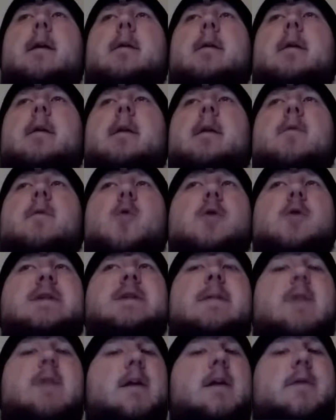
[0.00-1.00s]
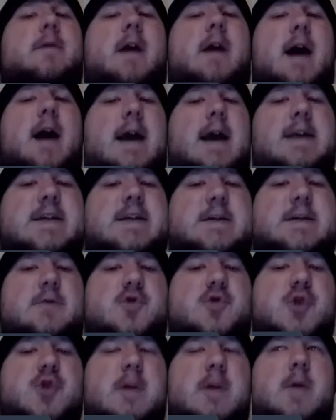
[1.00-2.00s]
and of course giving it the ice
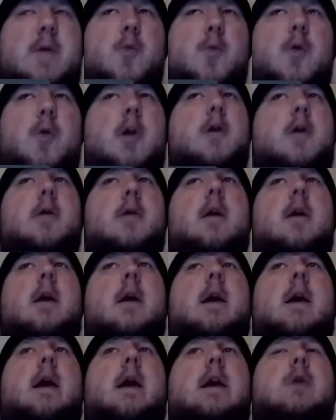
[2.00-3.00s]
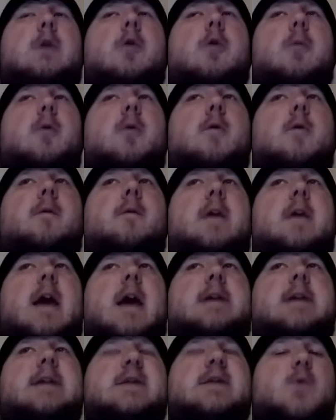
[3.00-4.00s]
treatment where you remove the
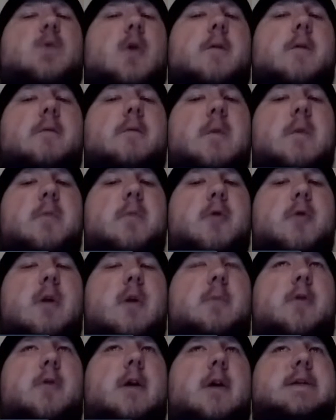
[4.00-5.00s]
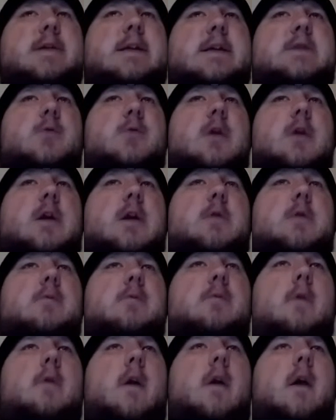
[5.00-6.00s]
excess water from the brewing process, where you
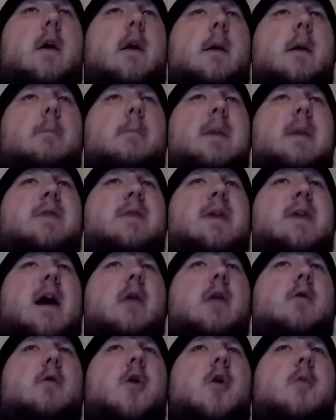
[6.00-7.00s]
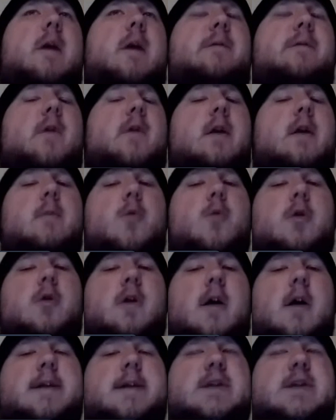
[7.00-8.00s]
make the alcohol by volume more
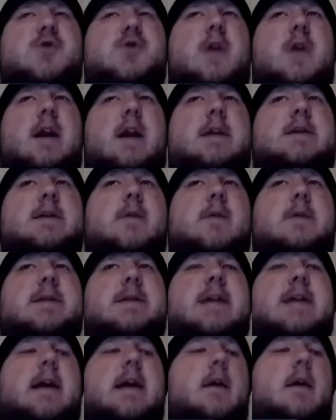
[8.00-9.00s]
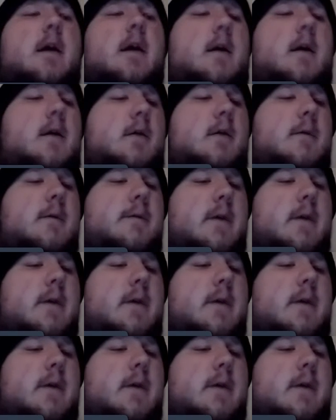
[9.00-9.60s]
concentrated. So instead of